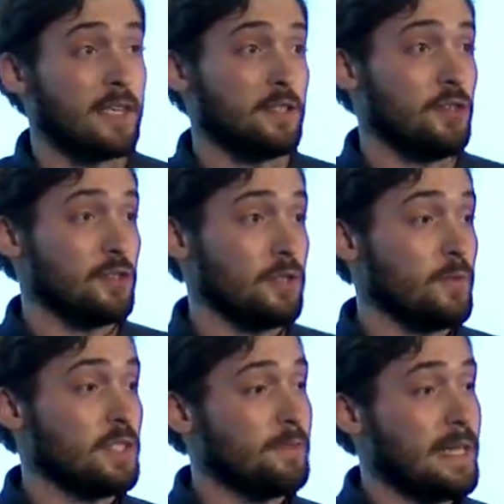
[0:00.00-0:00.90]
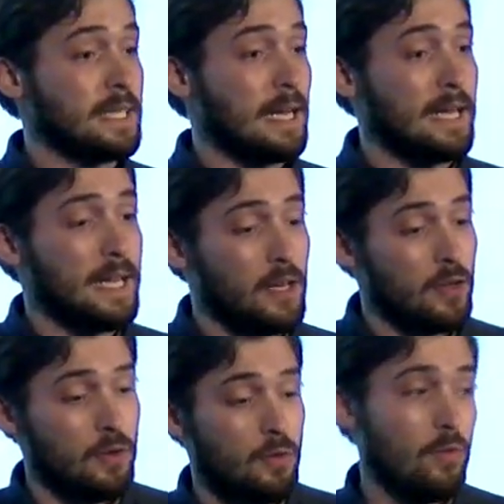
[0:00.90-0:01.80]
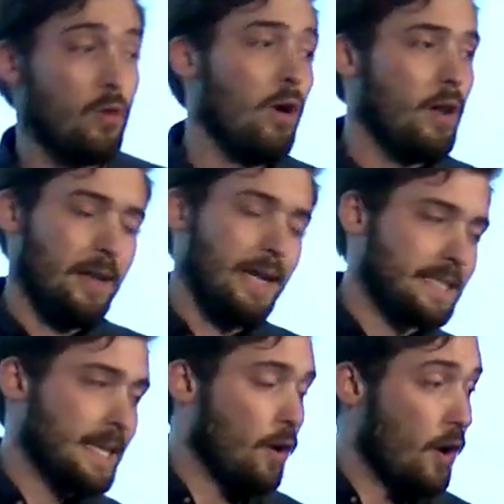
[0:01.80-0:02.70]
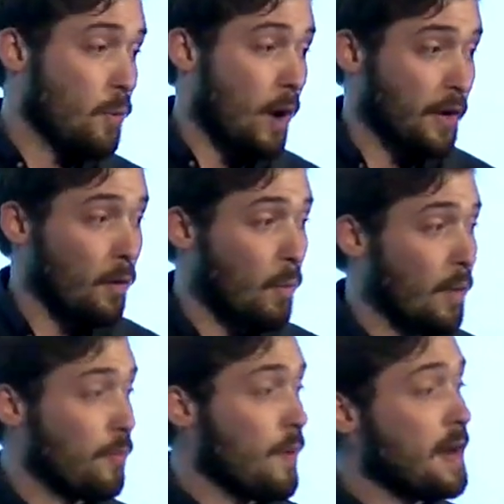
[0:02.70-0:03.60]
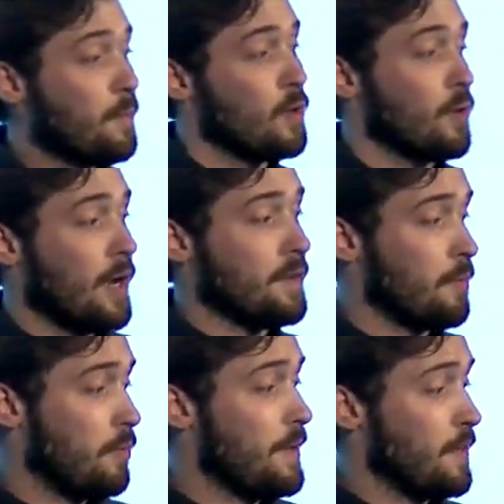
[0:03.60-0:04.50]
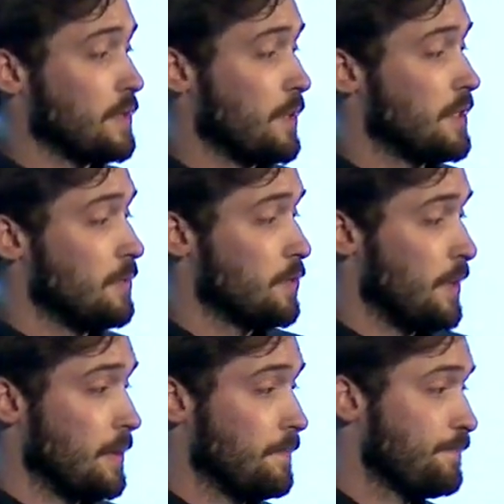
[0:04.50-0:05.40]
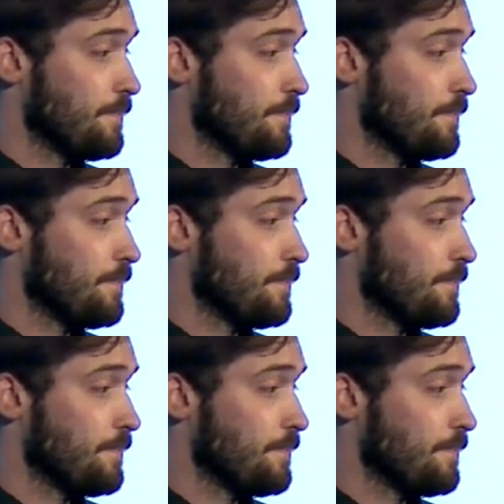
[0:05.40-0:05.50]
execution, which is basically, you're, let's say you're only working on one thread, but you're kind of briefly switching between them.